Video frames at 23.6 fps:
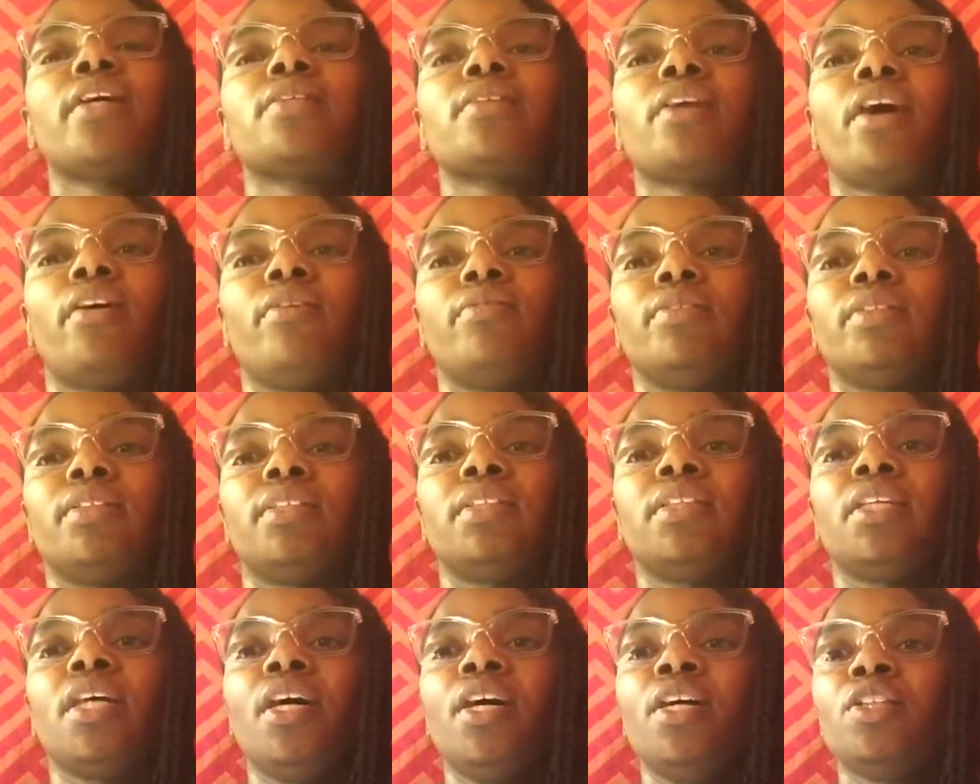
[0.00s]
So I
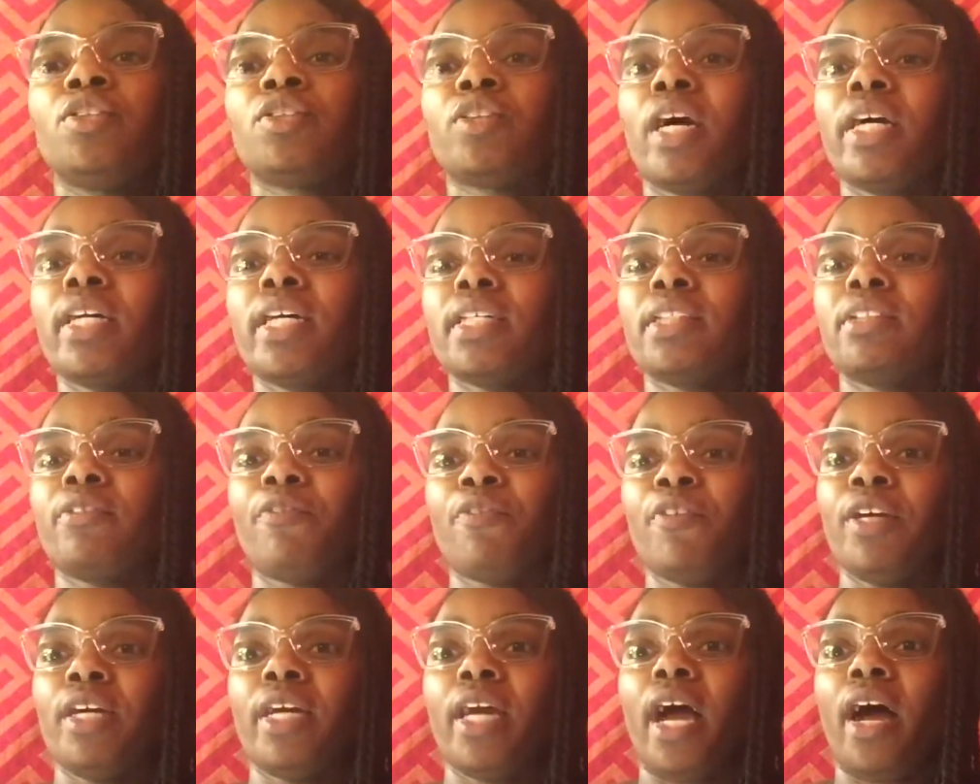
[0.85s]
was trying not to
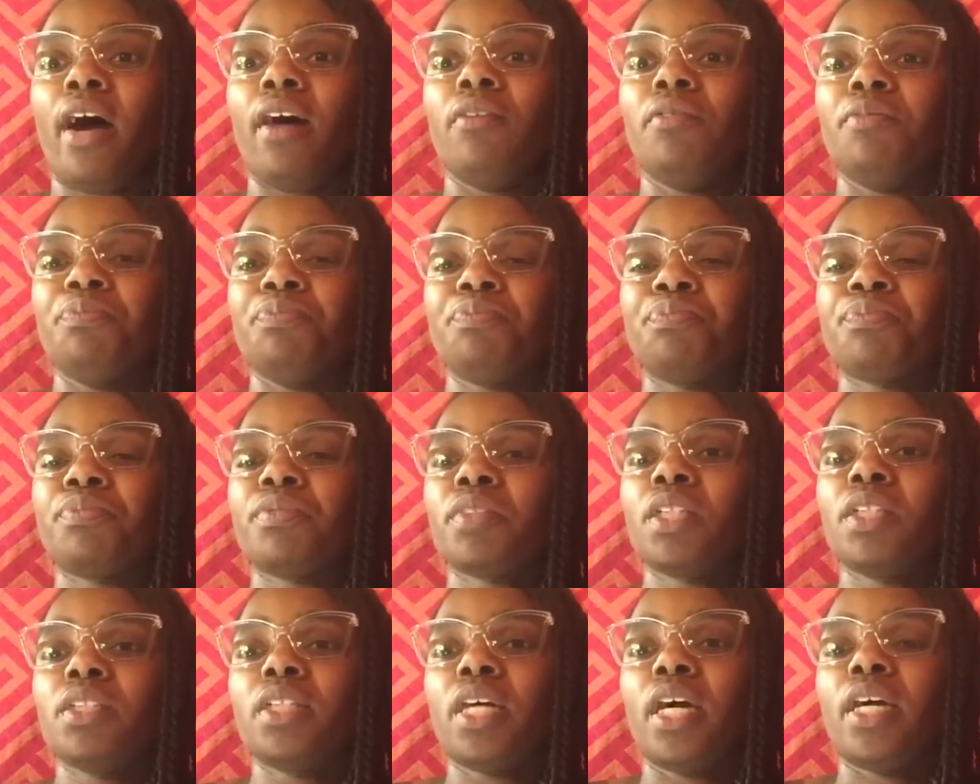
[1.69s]
freak out,
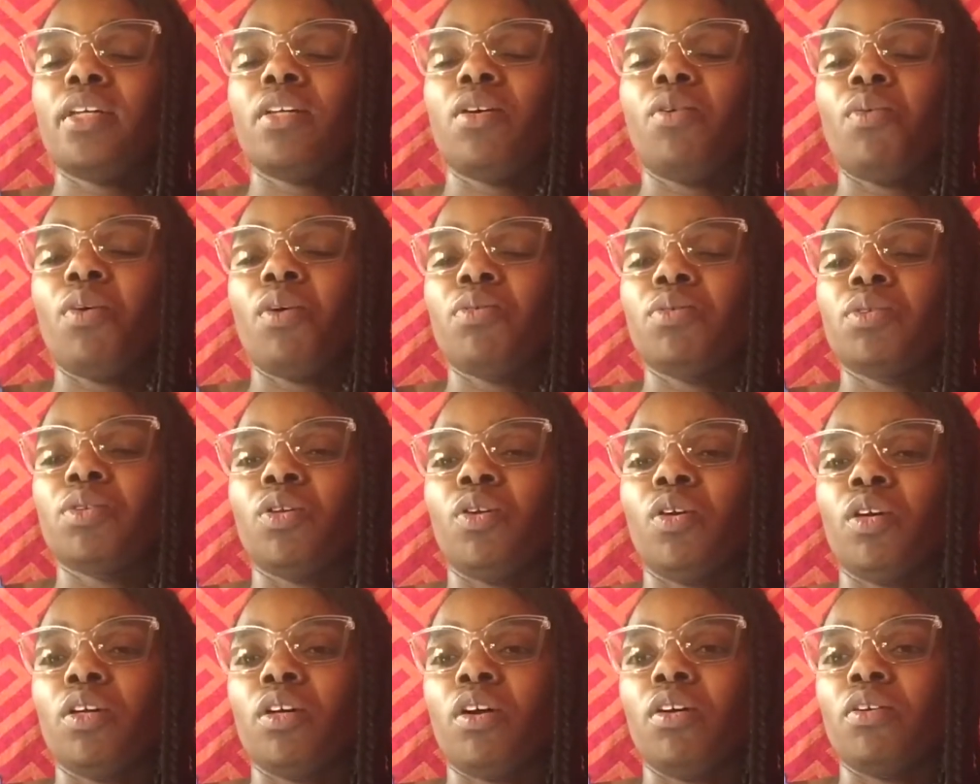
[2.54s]
because I didn't know what was
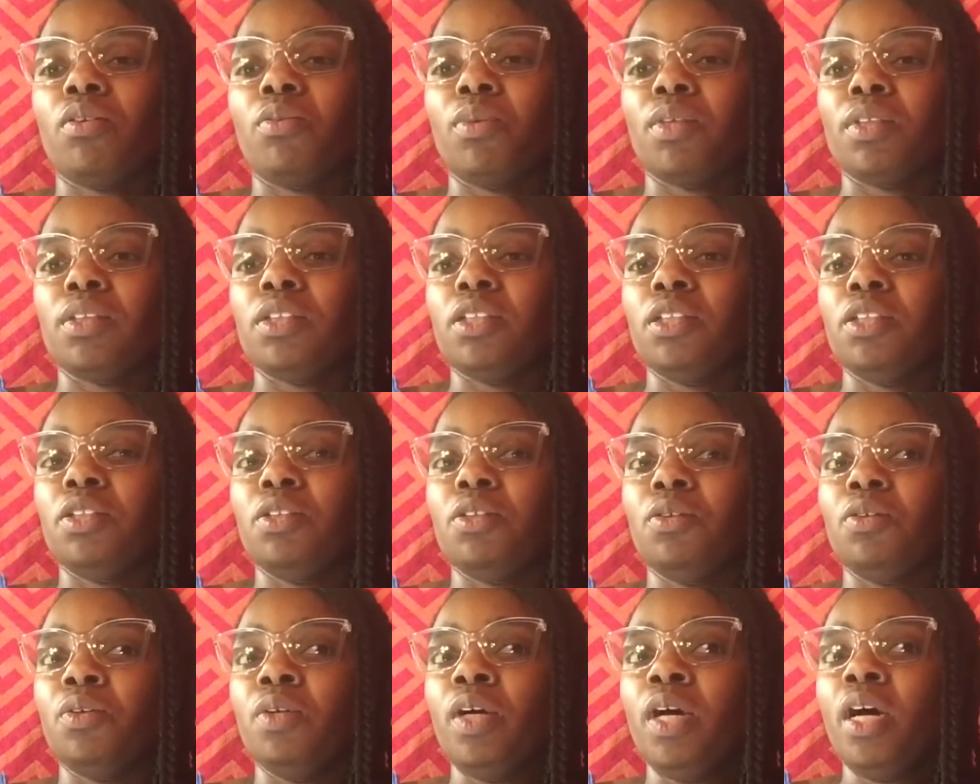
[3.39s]
going on and what to do.